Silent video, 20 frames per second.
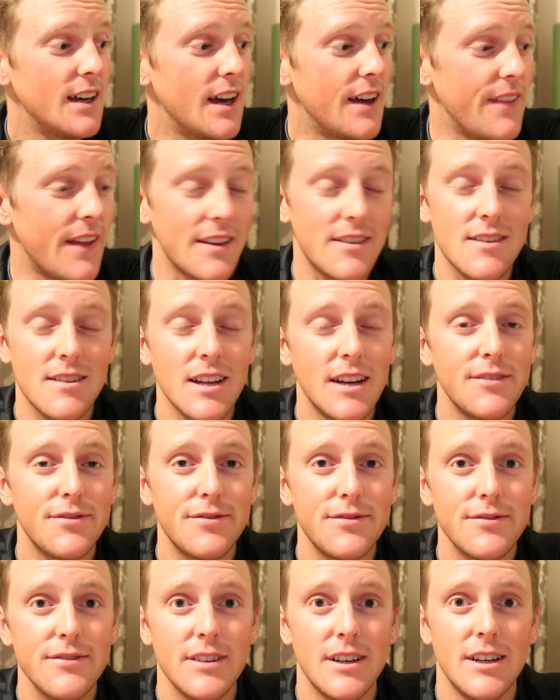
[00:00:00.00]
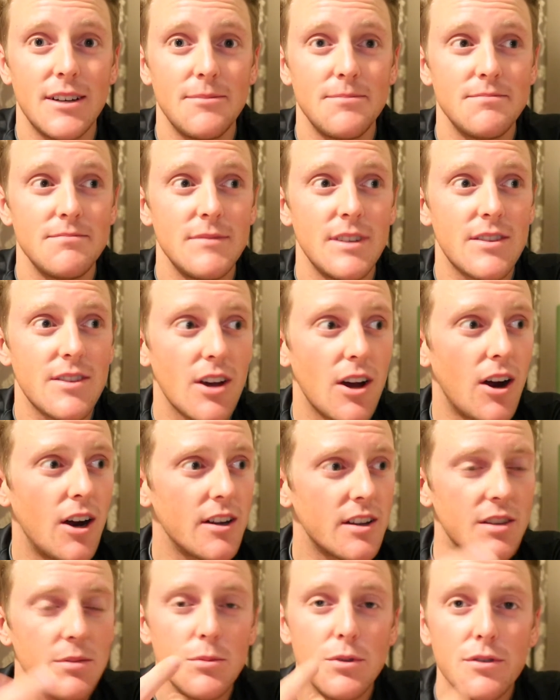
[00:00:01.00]
and that stuff, um, it's
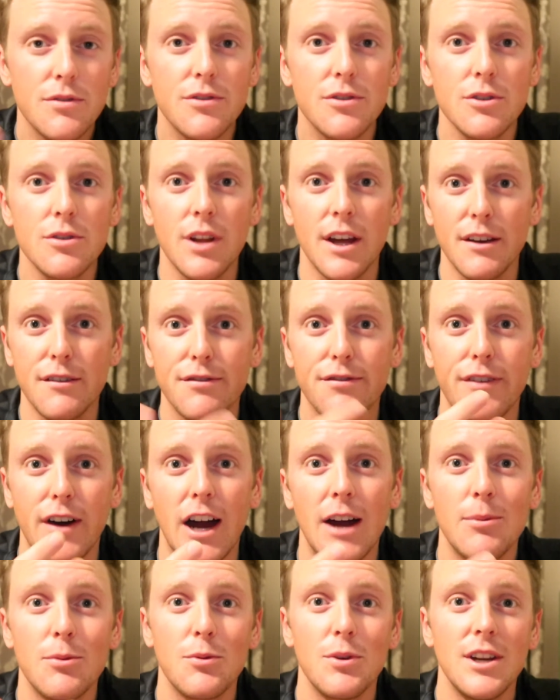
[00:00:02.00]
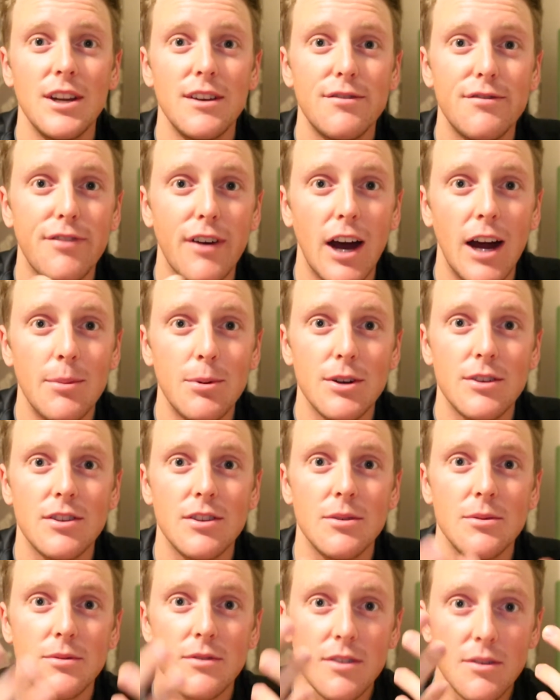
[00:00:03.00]
hard to move through. Like fiber, we need fiber
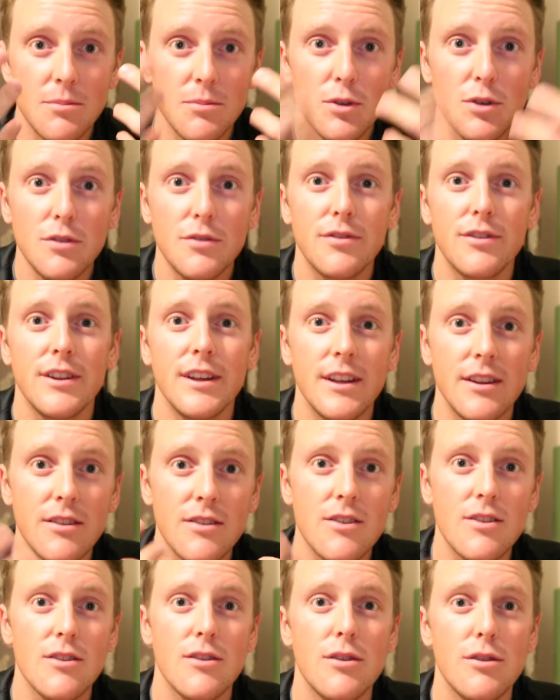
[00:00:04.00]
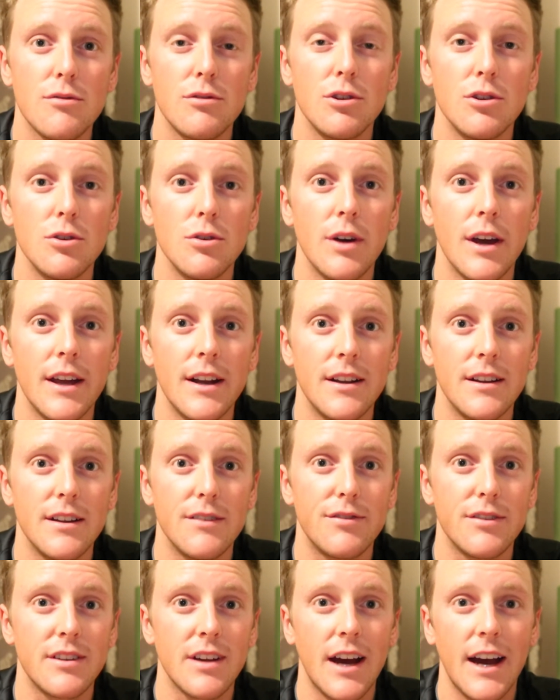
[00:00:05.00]
to, to move things through. And
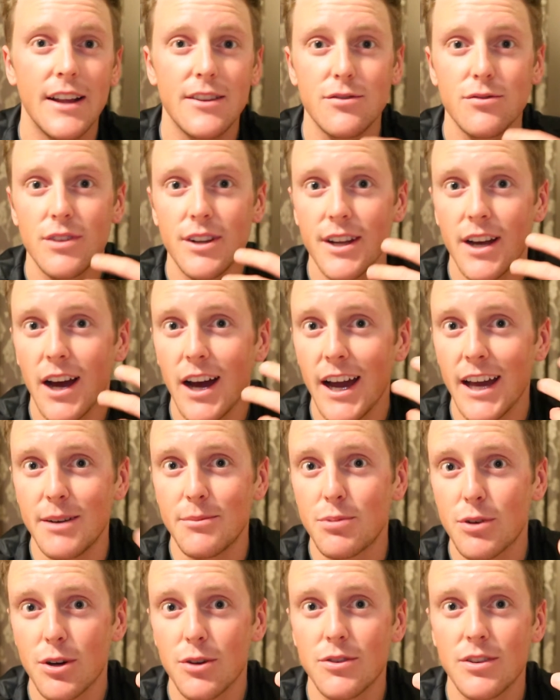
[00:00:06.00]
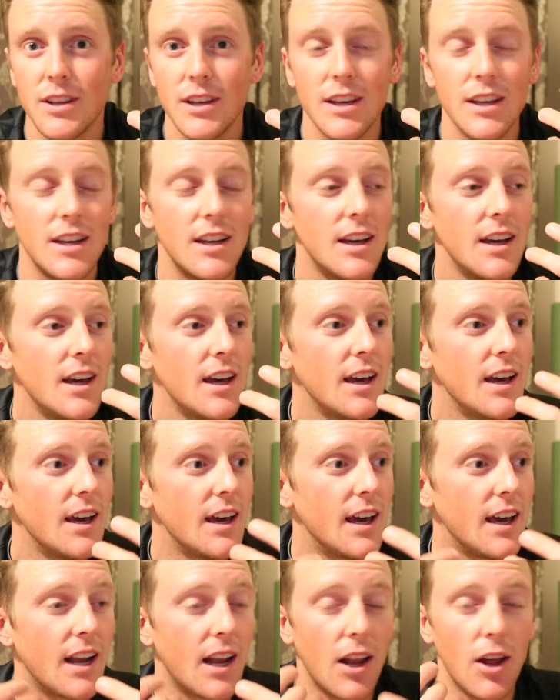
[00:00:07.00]
if a diet's really high in protein
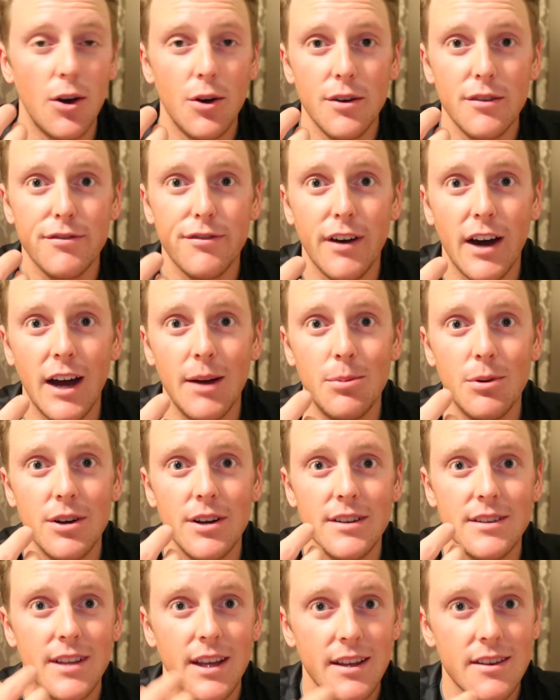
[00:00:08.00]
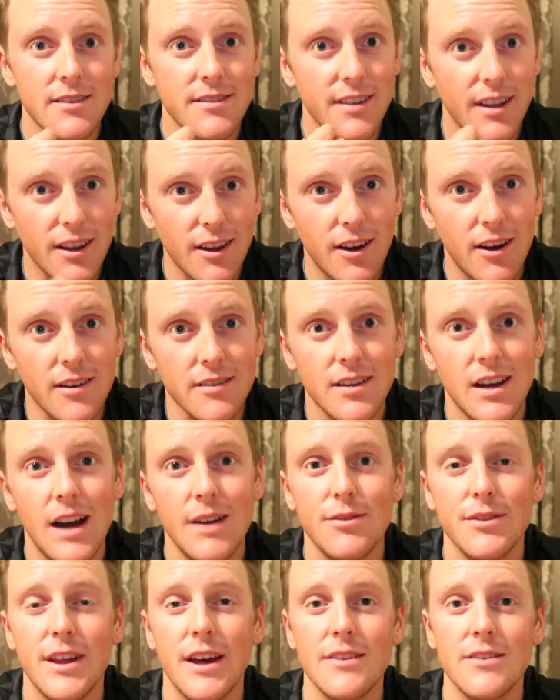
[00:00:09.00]
and low in fiber, it takes a long
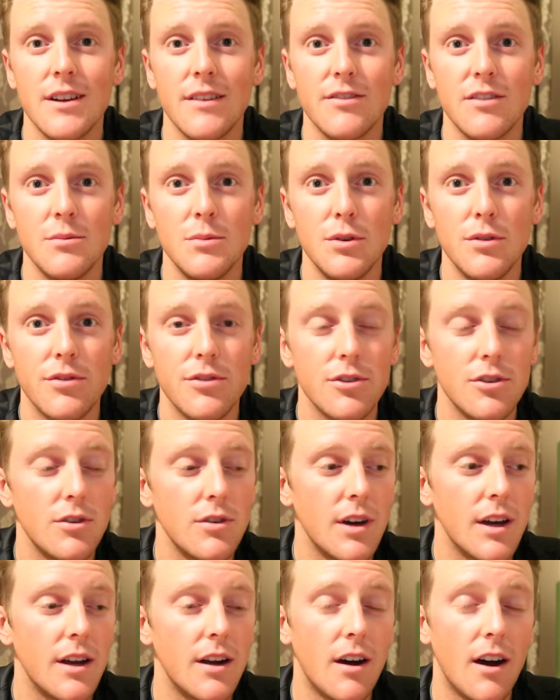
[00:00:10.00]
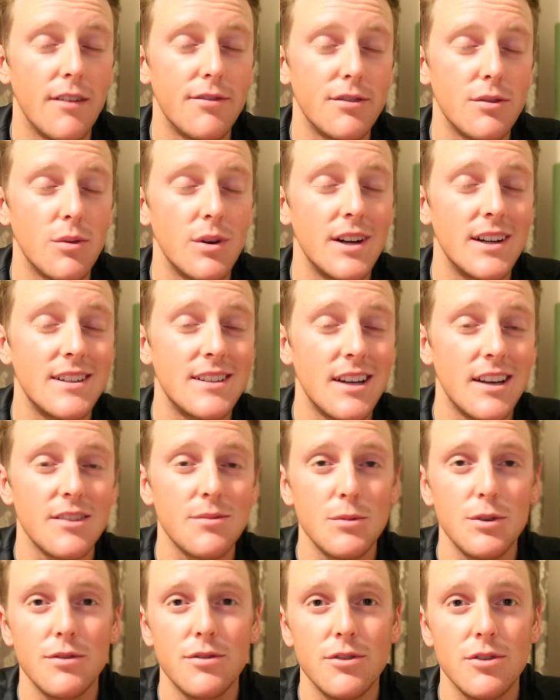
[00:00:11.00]
time for that stuff to move through, and often when it
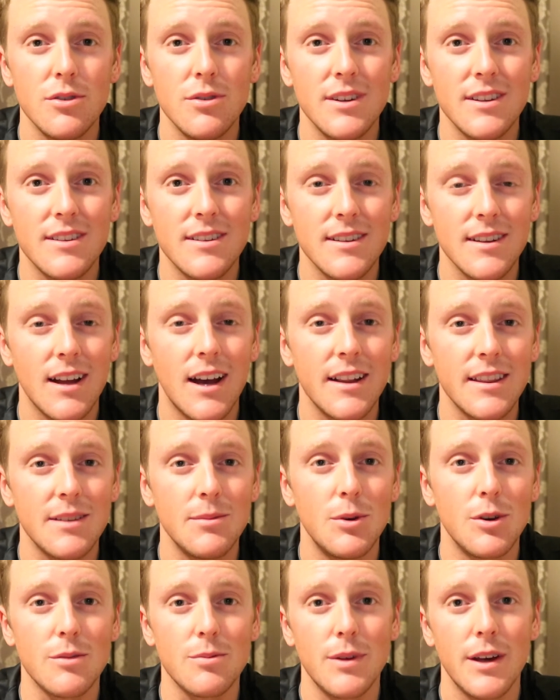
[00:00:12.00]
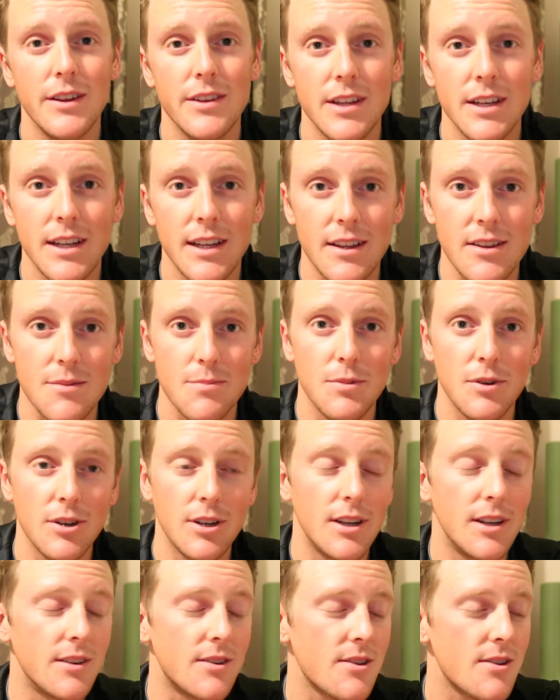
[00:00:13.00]
does move through, it's not the most pleasant
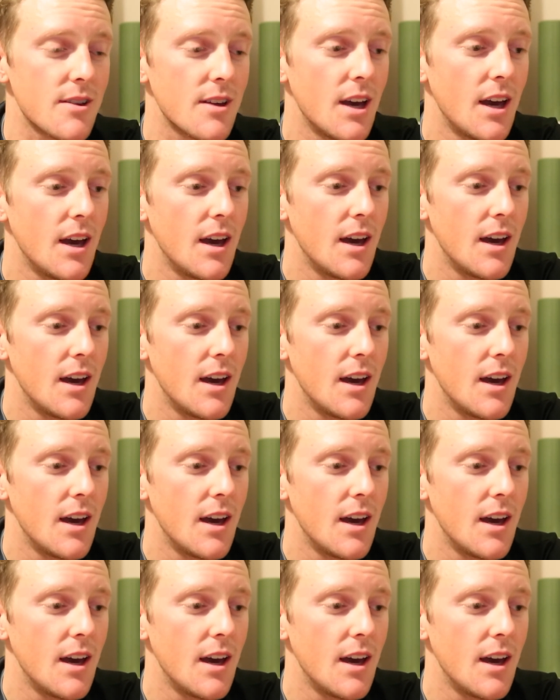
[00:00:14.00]
experience.